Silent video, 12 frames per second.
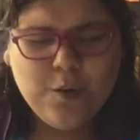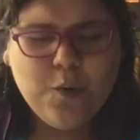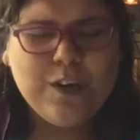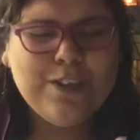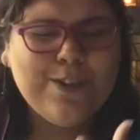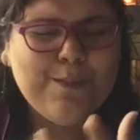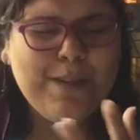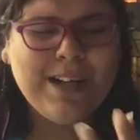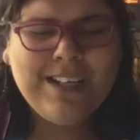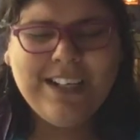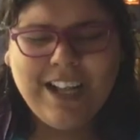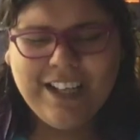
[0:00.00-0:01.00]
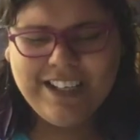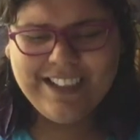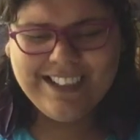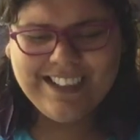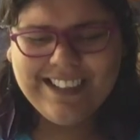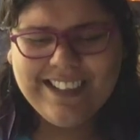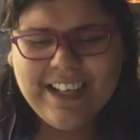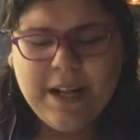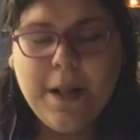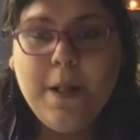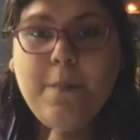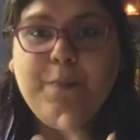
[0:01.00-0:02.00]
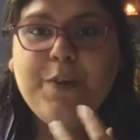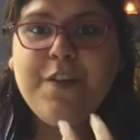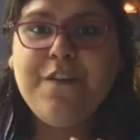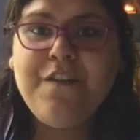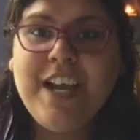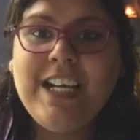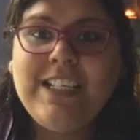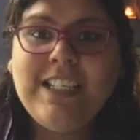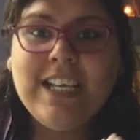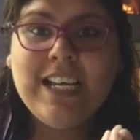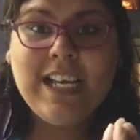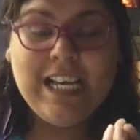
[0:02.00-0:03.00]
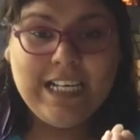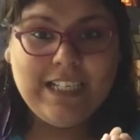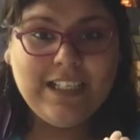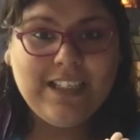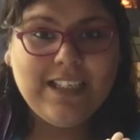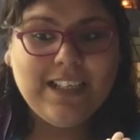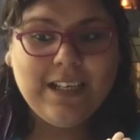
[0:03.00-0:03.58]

quartz mandala. You're facing east.